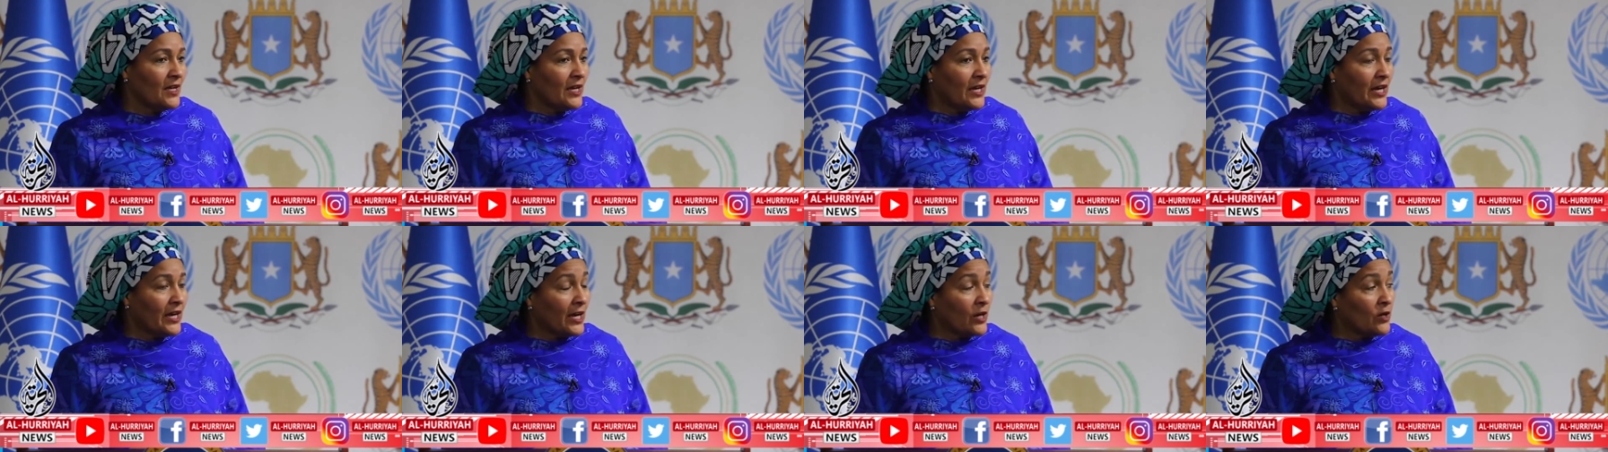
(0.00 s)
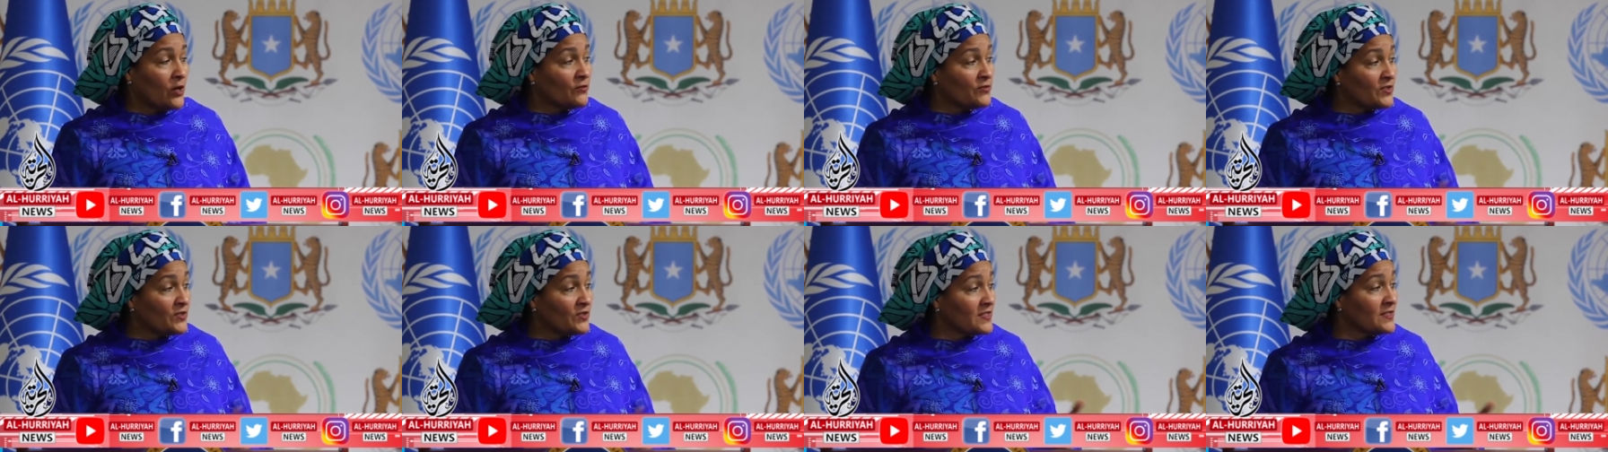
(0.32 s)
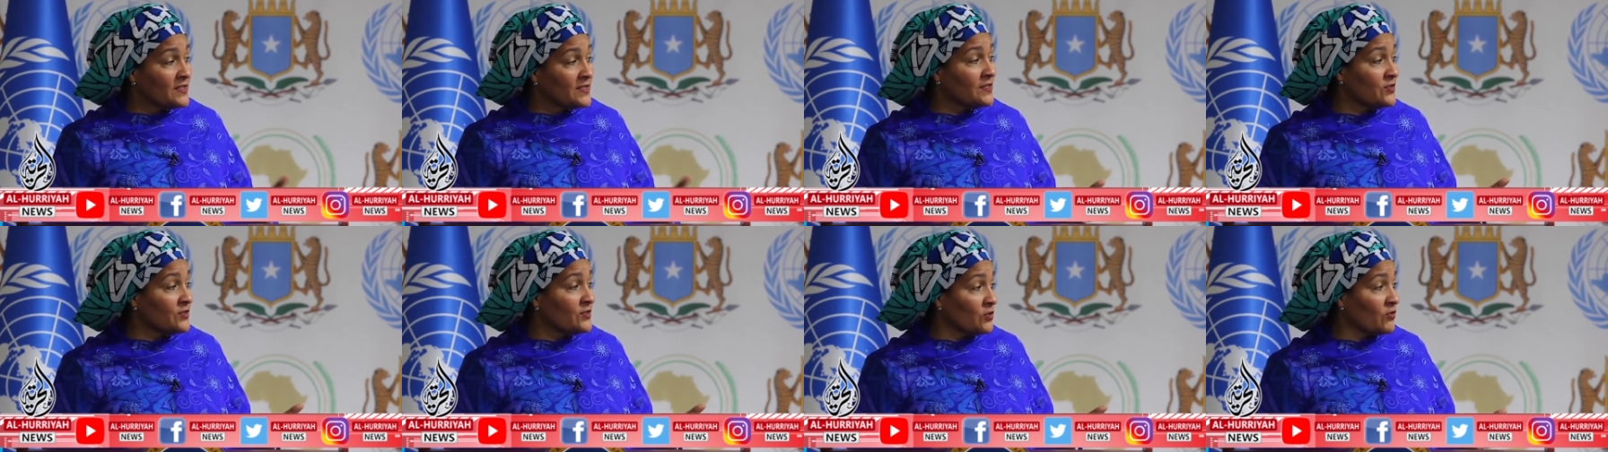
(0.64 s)
Our
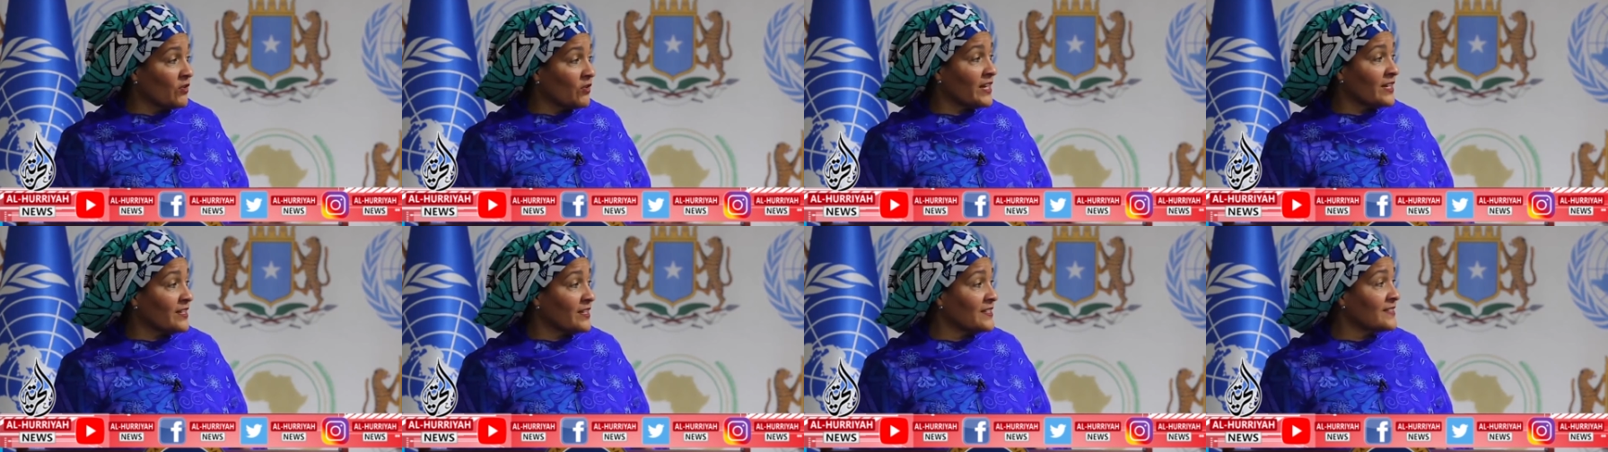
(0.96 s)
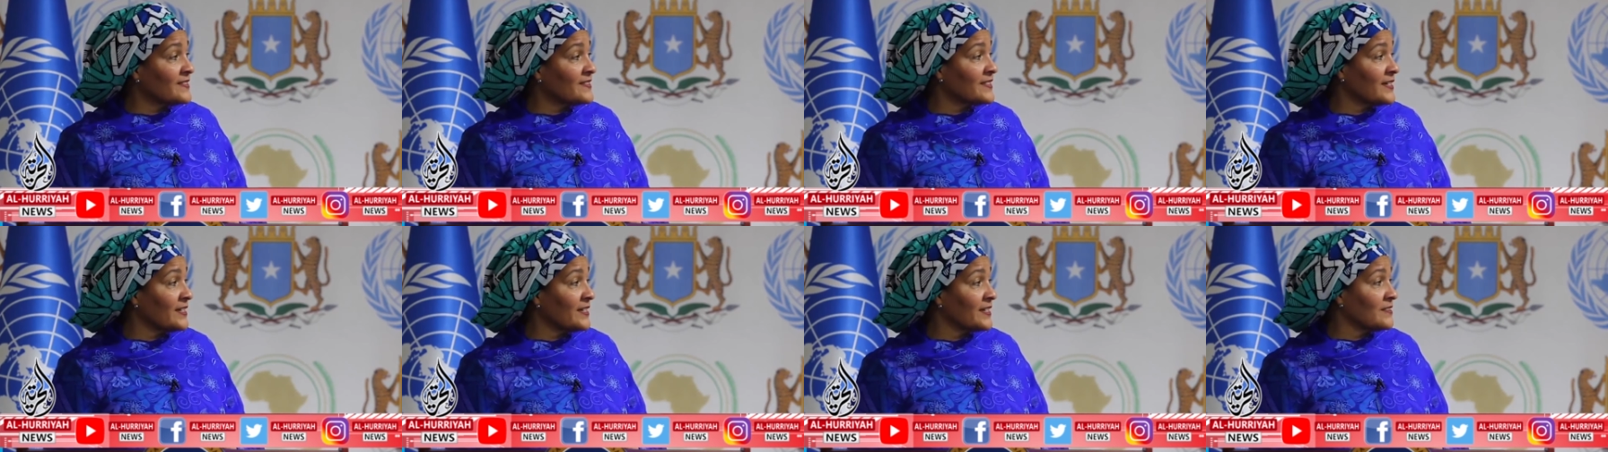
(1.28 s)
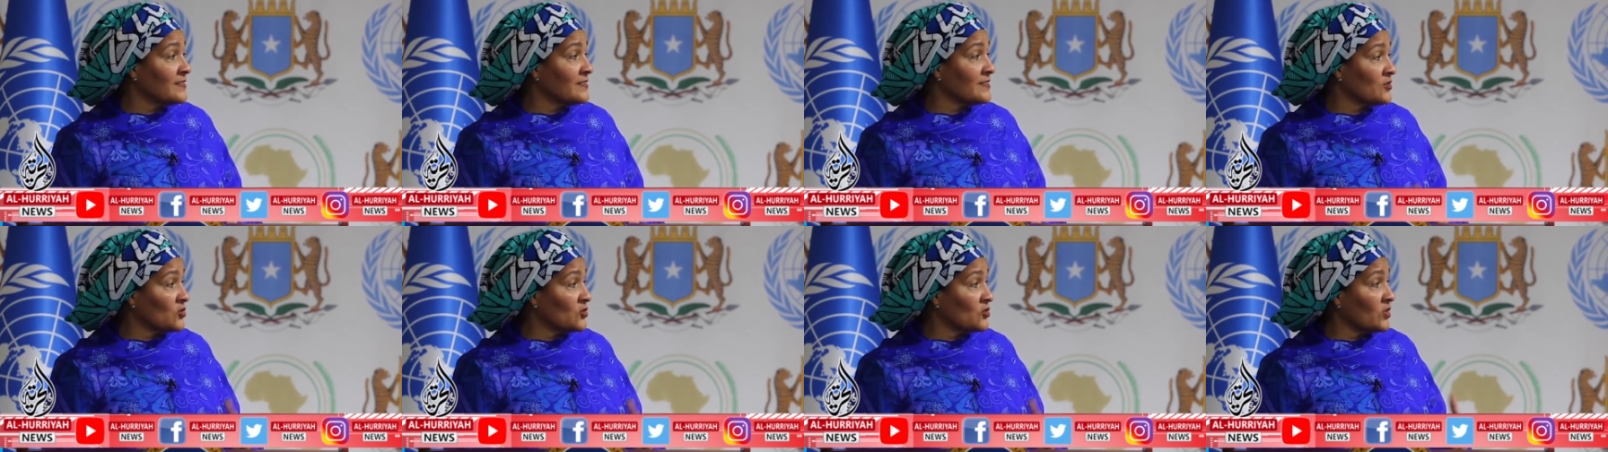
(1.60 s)
visit, as you rightly said,
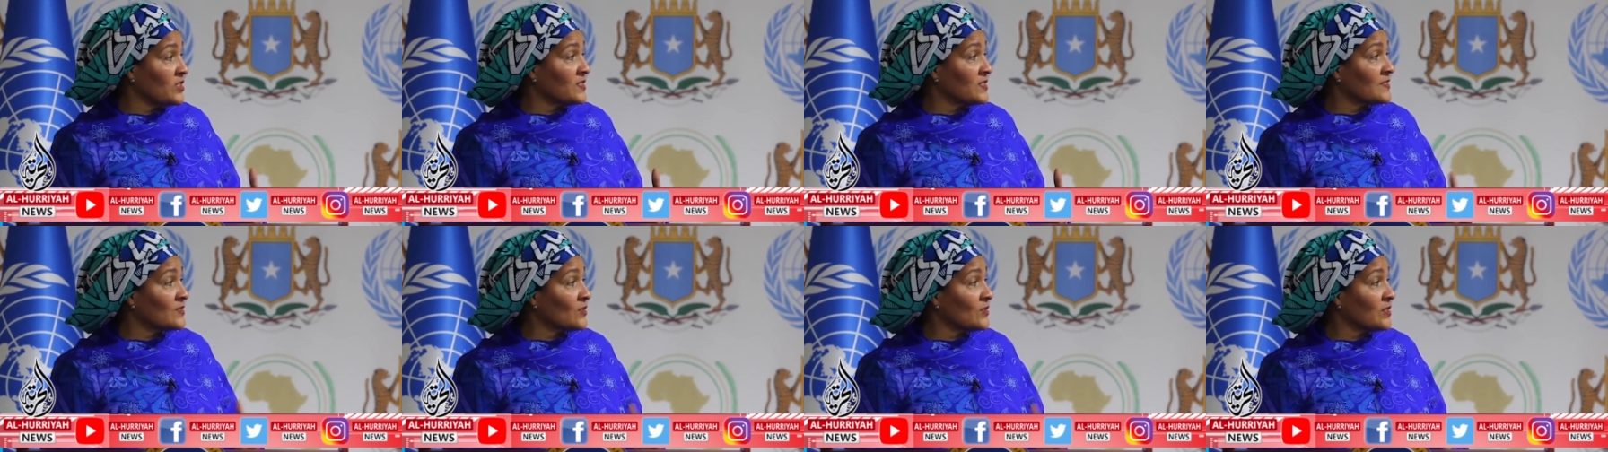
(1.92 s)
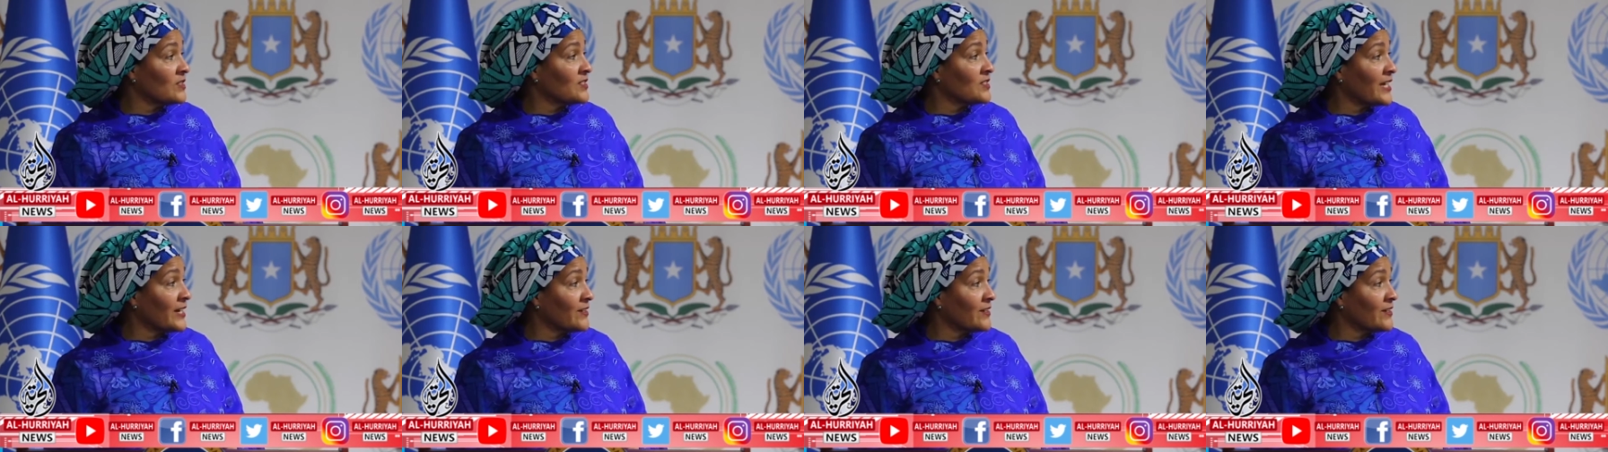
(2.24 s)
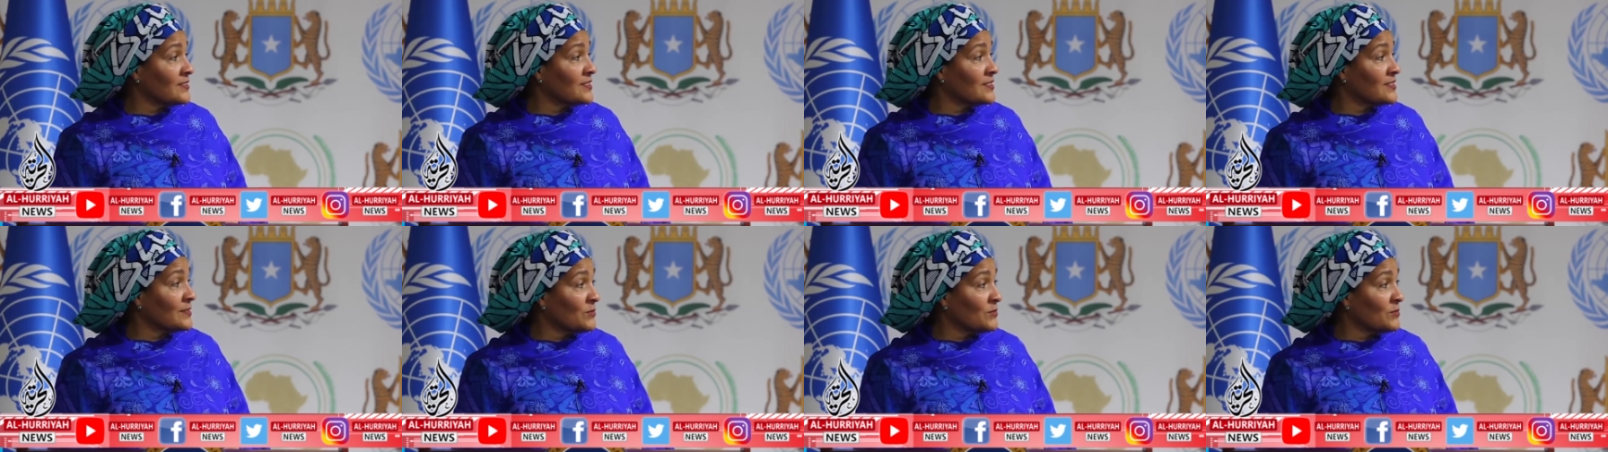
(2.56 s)
is a joint solidarity